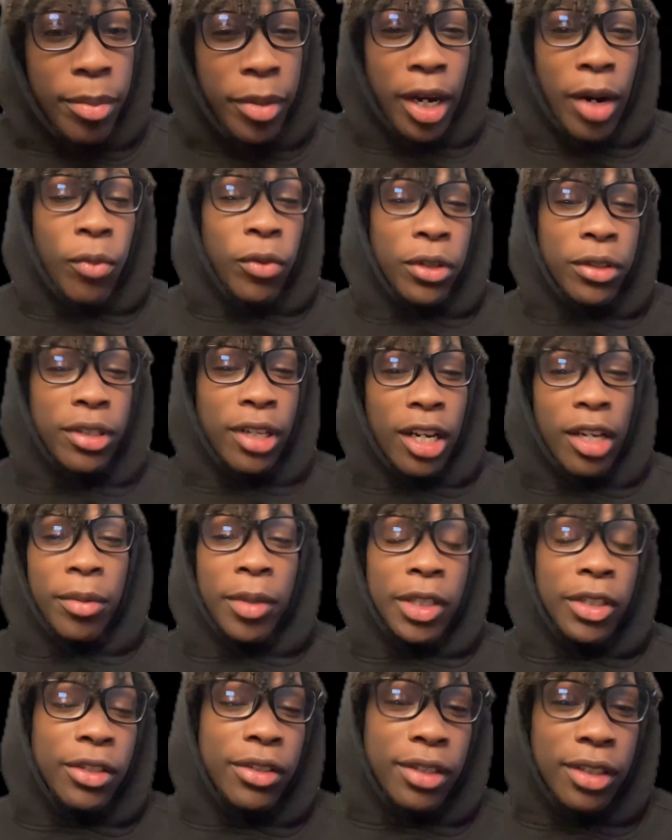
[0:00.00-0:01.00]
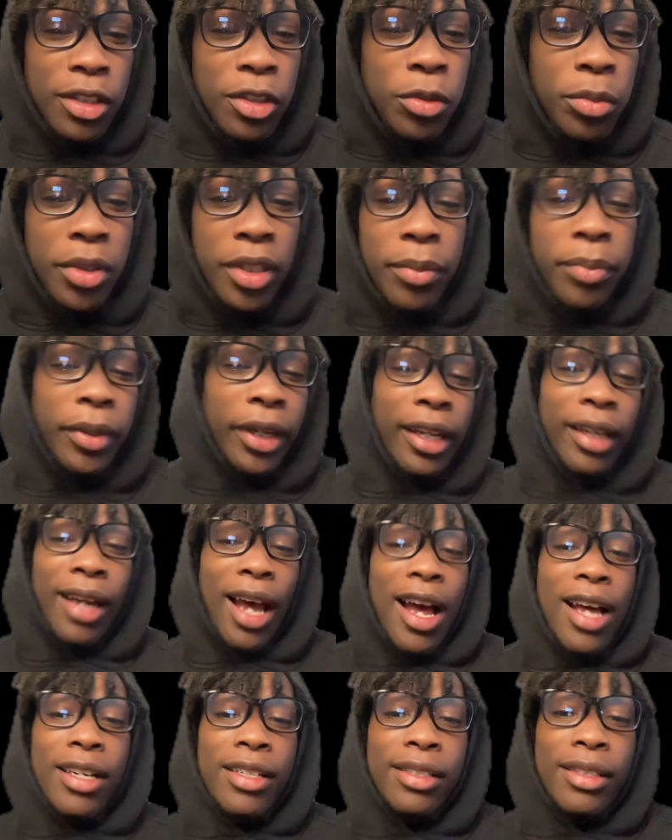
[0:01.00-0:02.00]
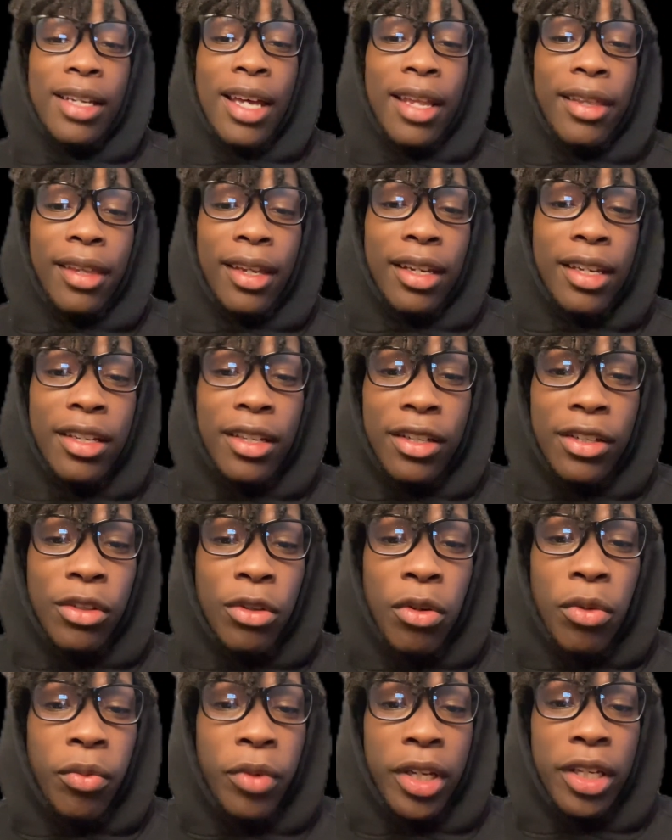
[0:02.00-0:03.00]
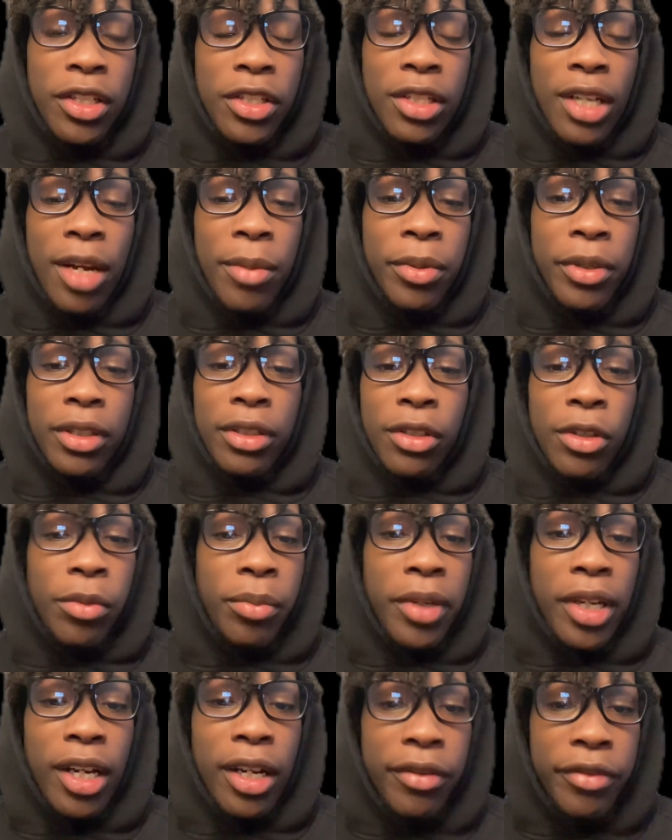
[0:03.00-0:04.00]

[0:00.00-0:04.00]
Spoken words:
but I will talk about those a little bit, but honestly, I think he could do it with his Zanpakuto beyond